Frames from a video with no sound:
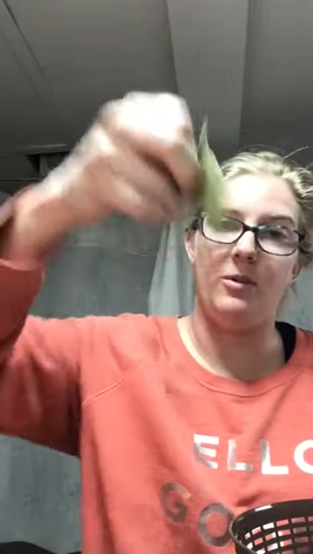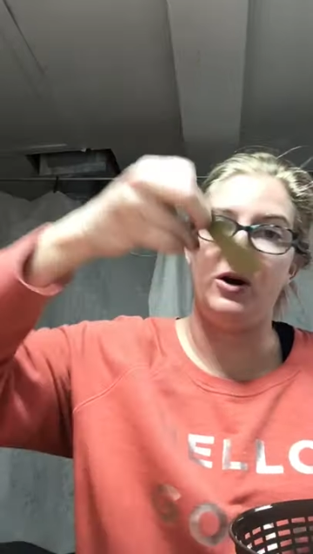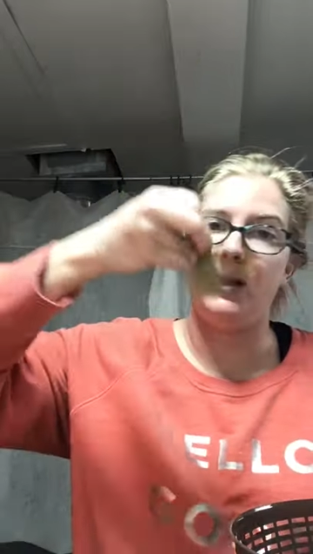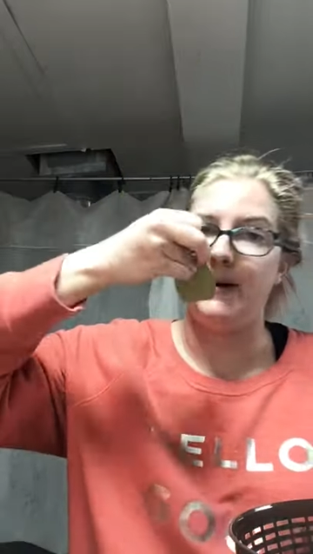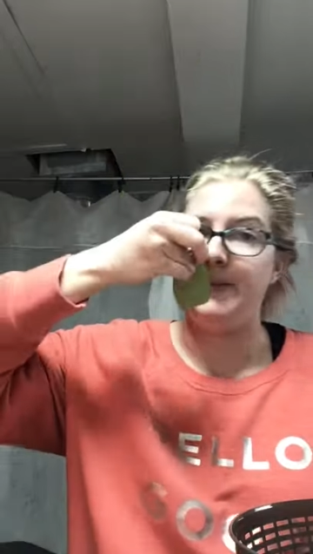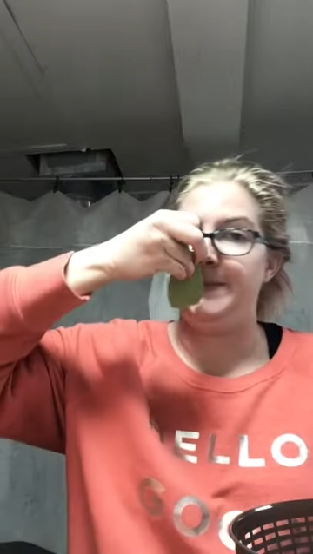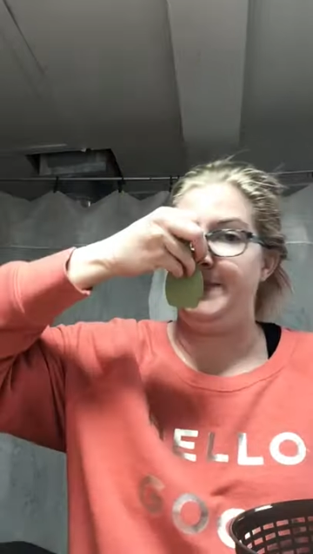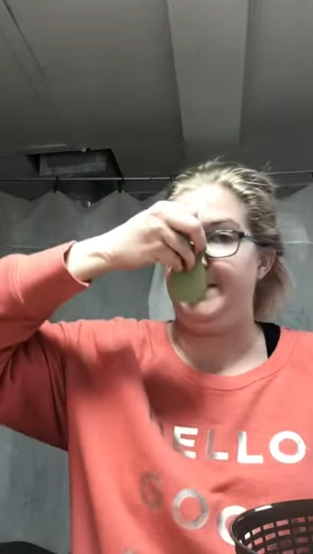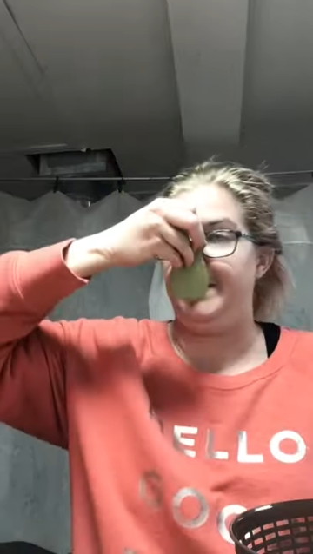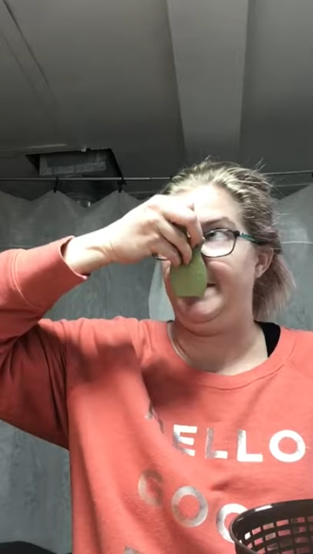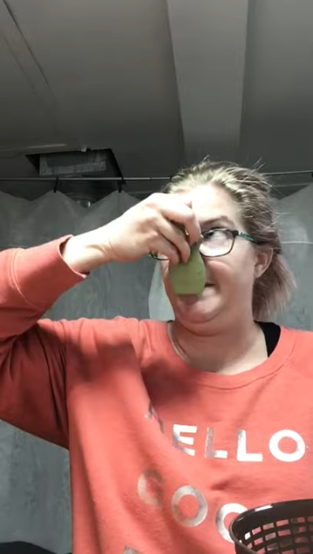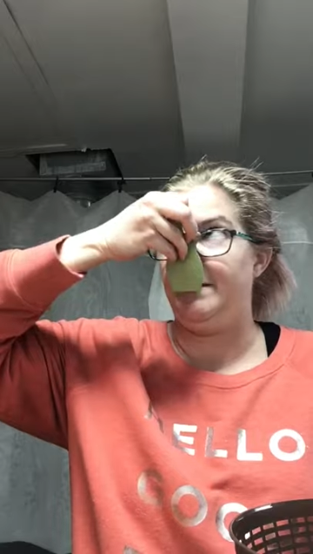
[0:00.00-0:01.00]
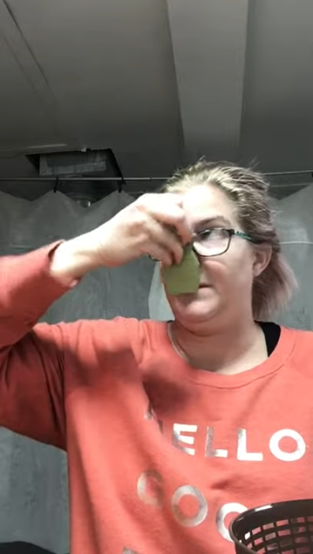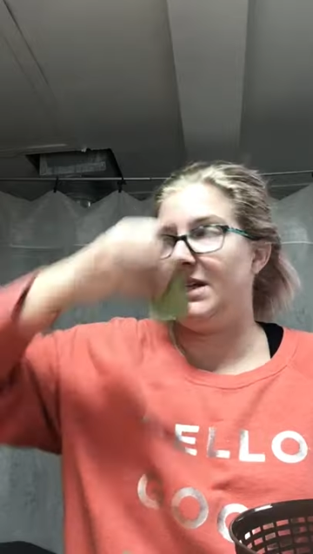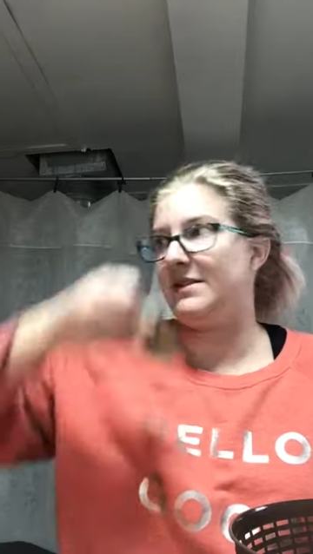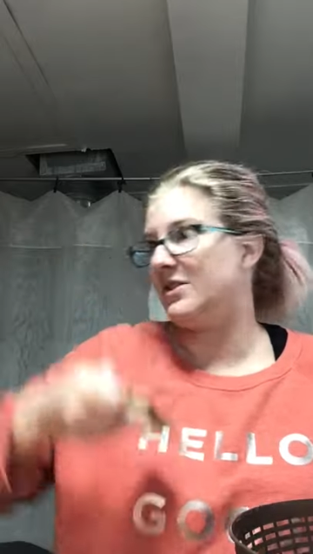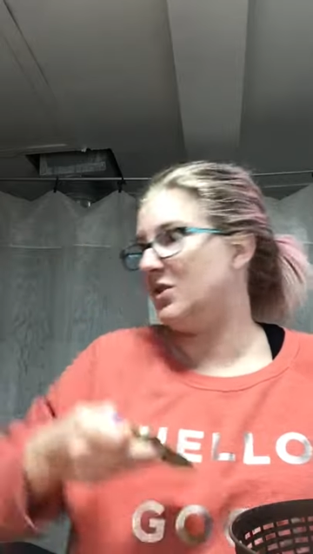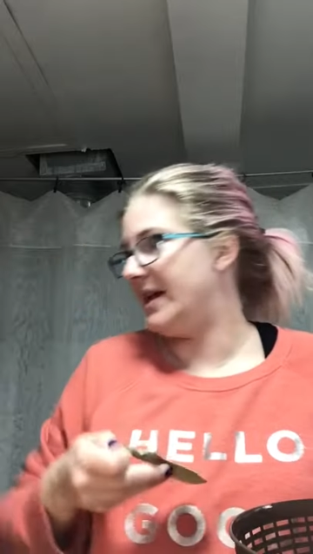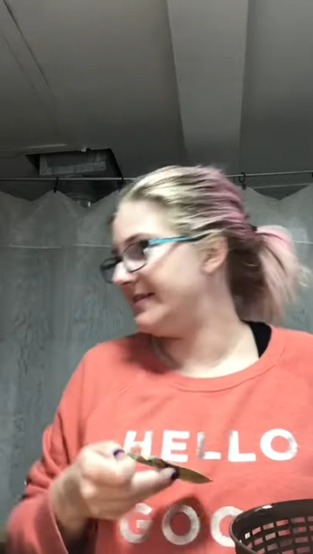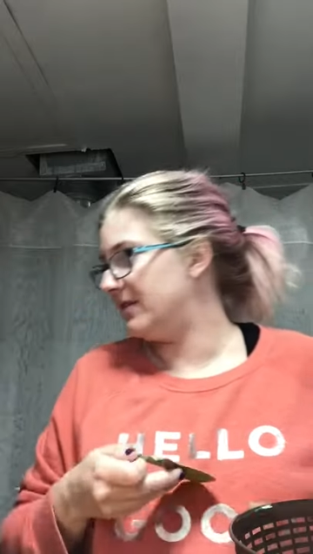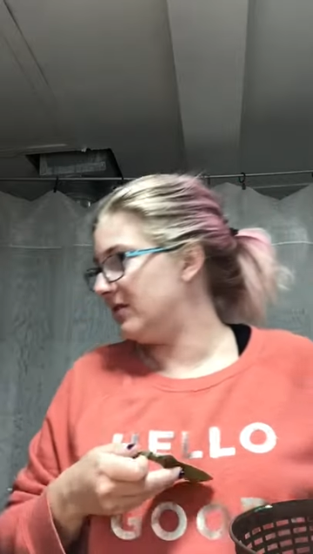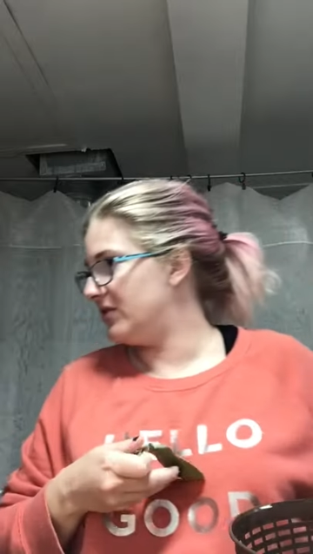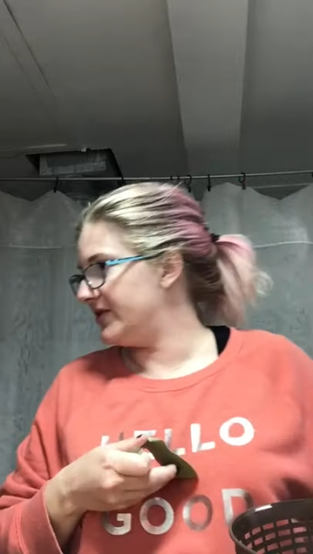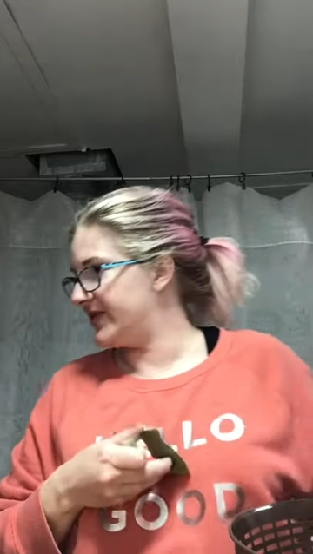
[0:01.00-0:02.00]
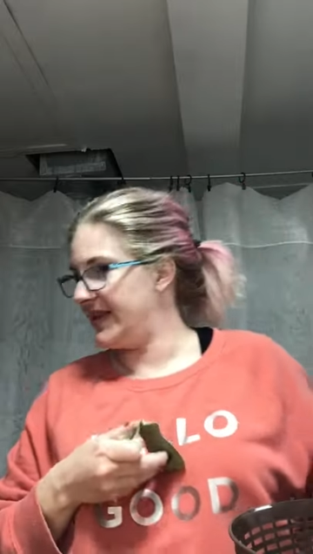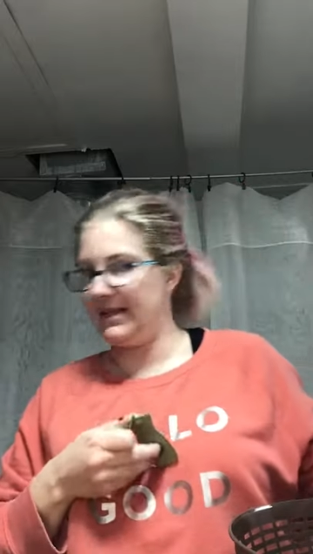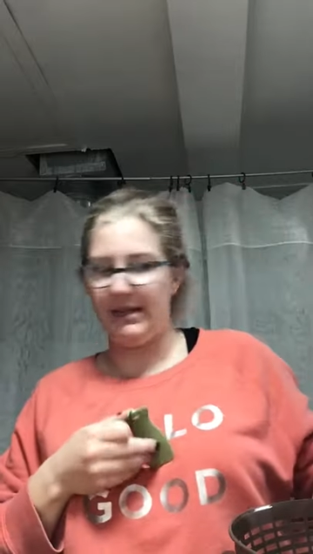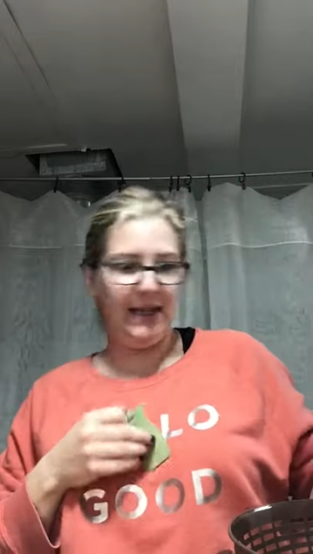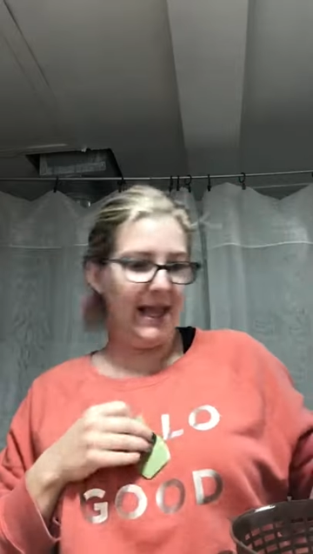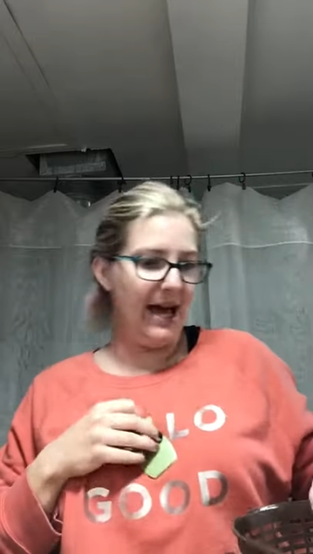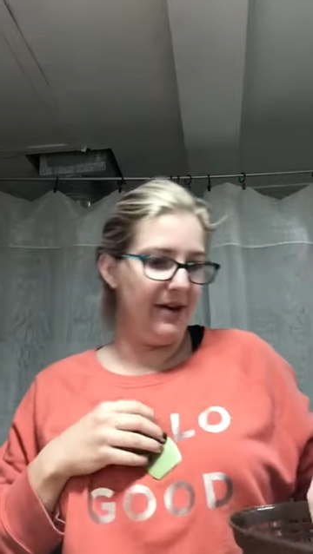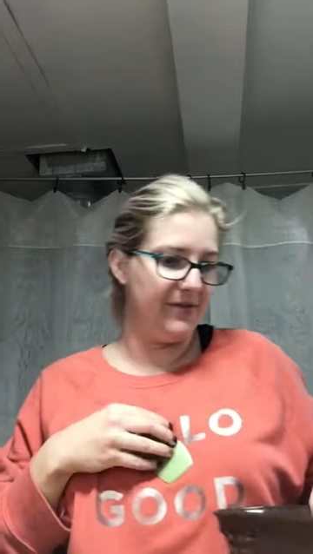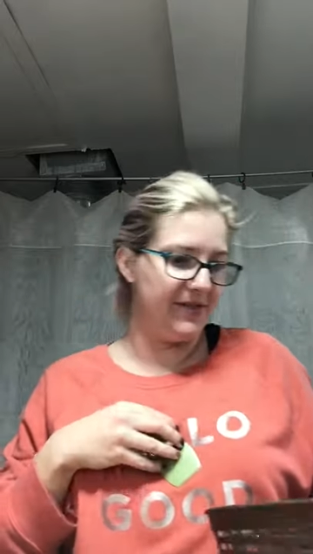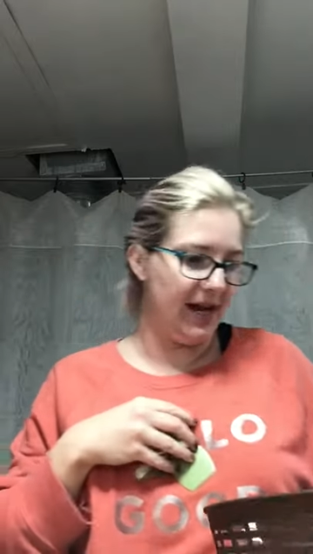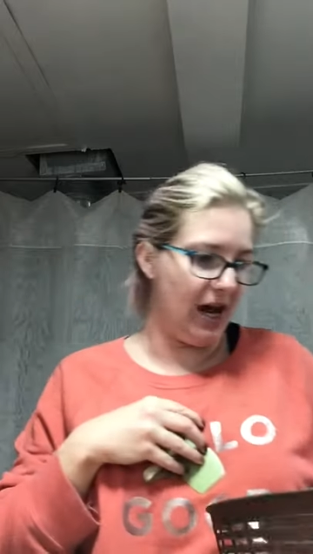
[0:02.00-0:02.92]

Bar. It still has a little scent left,